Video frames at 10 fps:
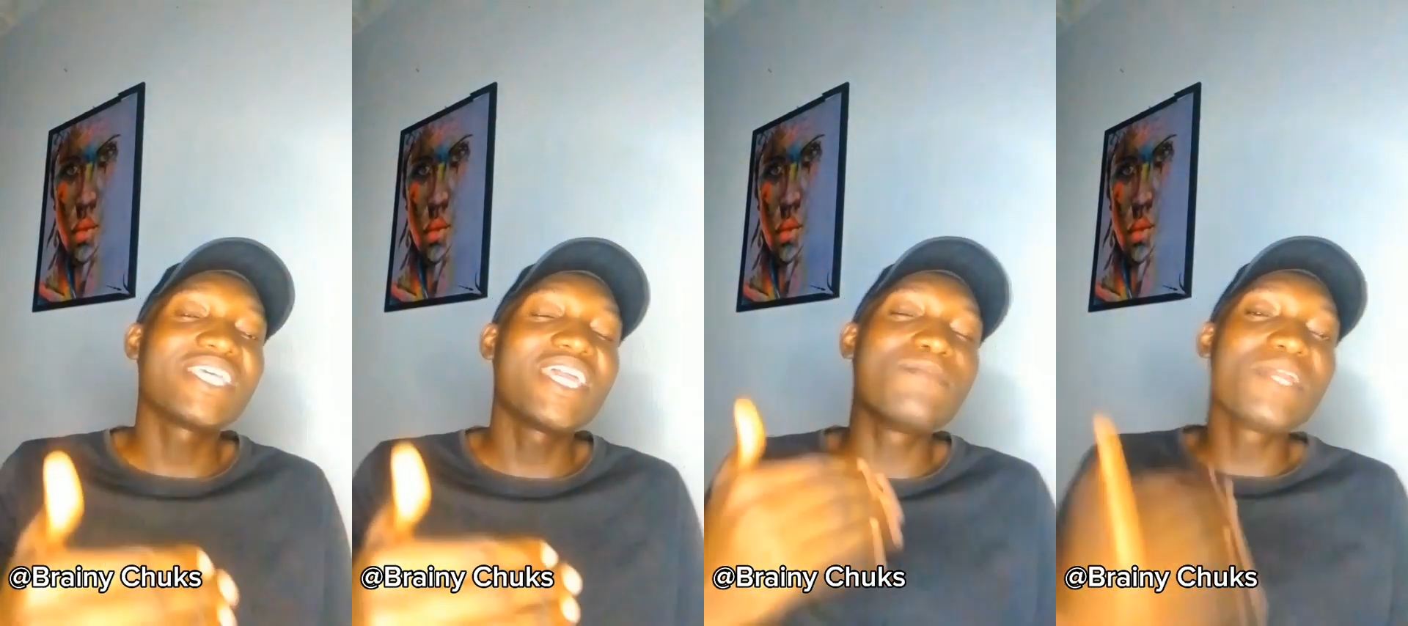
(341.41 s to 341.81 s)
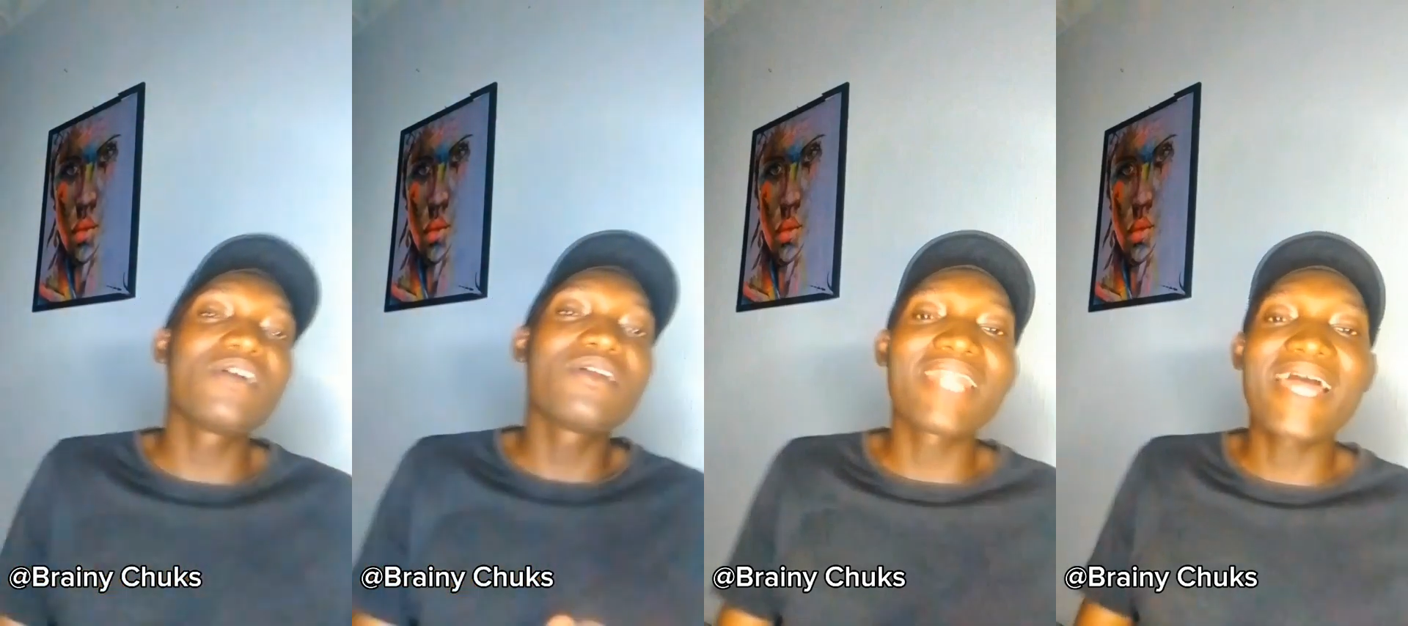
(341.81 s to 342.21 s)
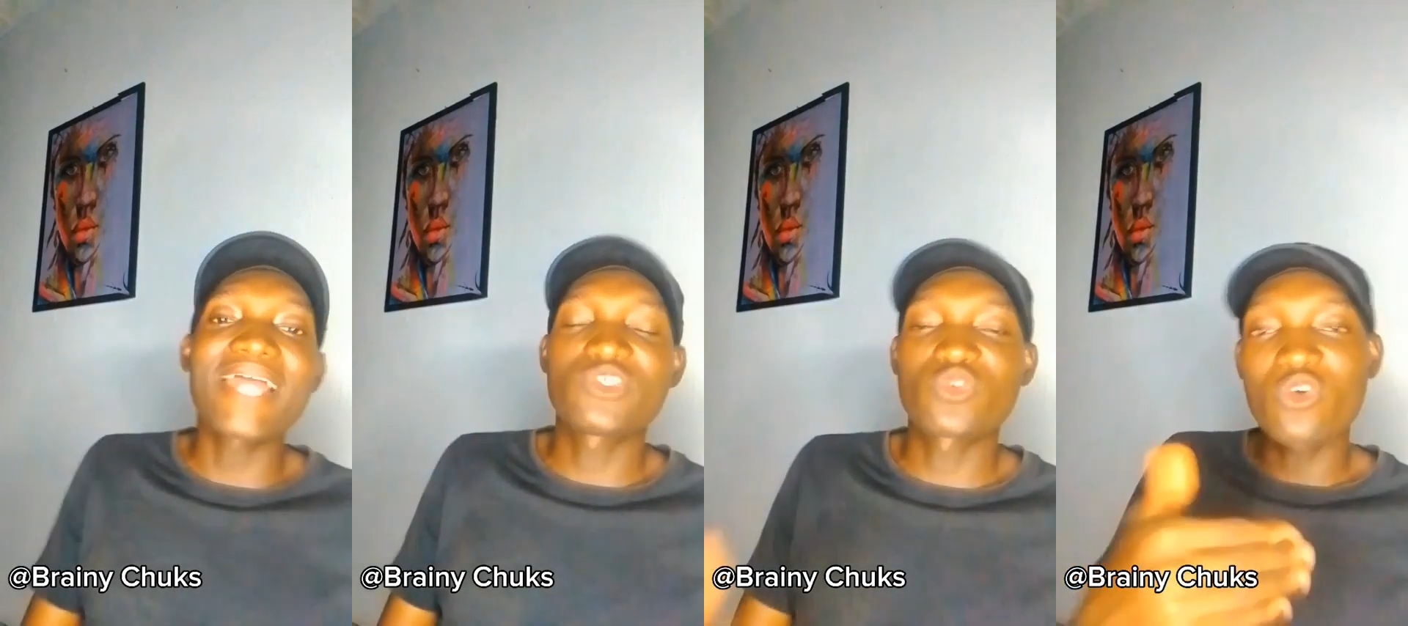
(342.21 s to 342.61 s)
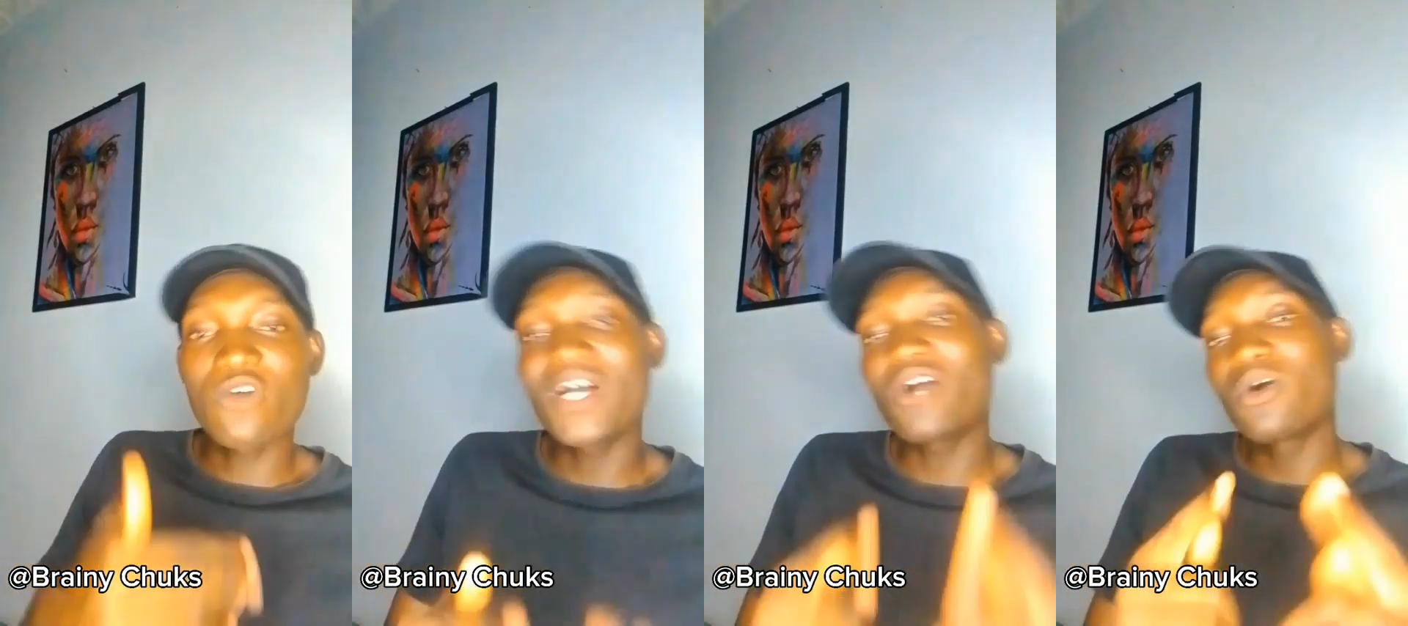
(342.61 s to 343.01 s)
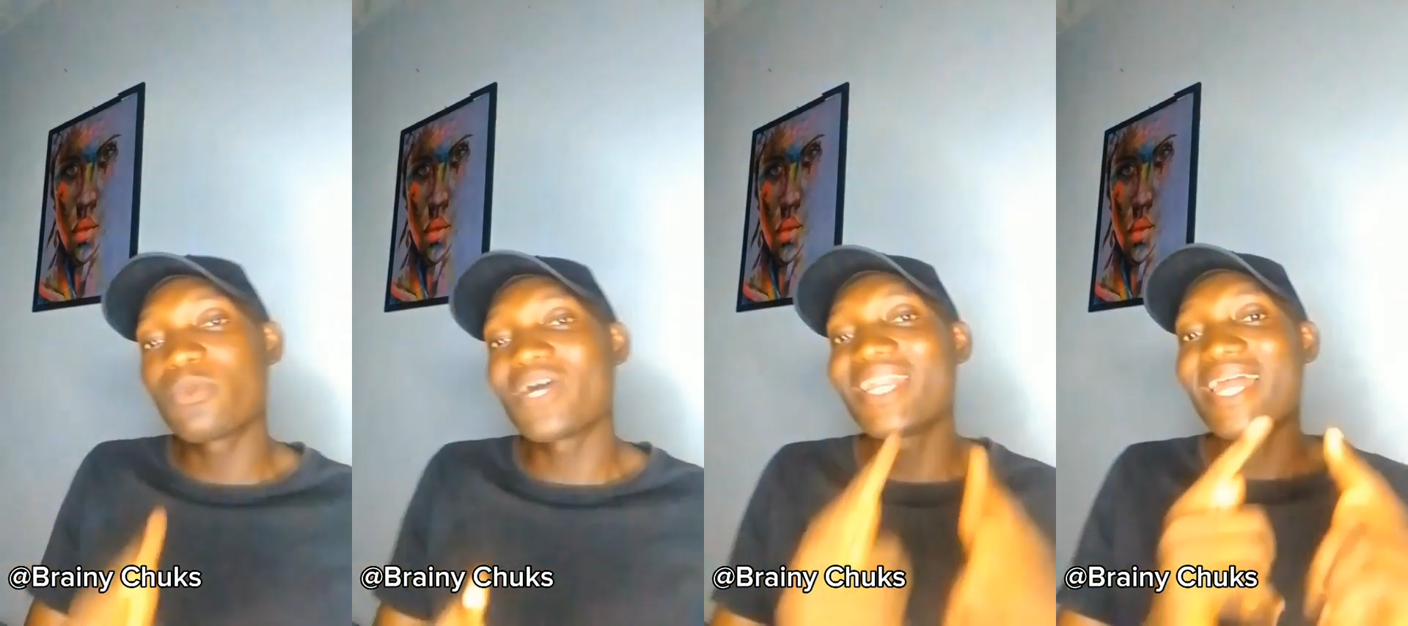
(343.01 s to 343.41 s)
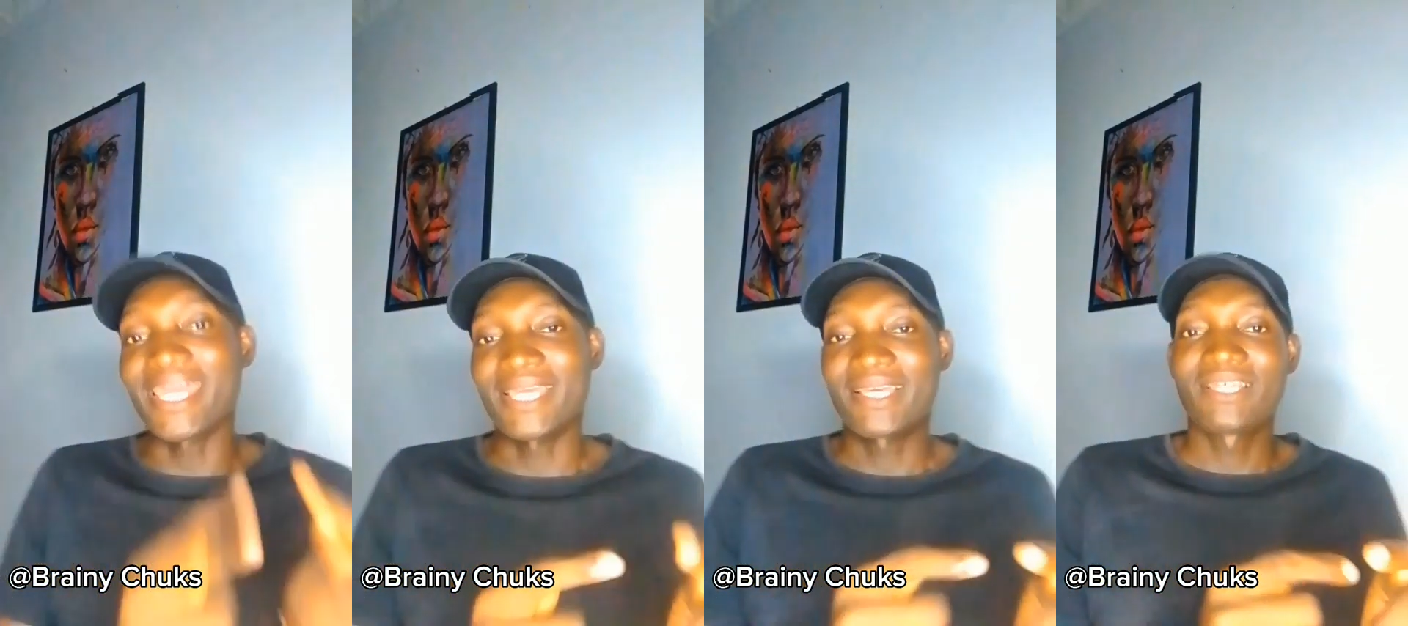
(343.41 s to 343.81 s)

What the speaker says: a million lies to cover up one lie.